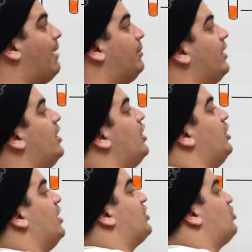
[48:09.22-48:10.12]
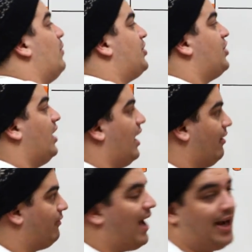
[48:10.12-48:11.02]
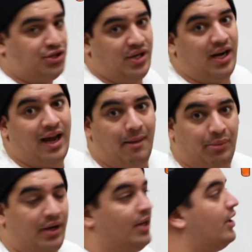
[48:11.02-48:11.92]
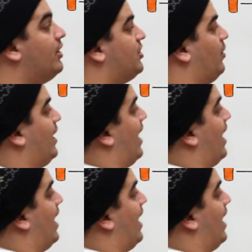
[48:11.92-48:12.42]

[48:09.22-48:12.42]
weight heparin. You switch to the unfractionated heparin. So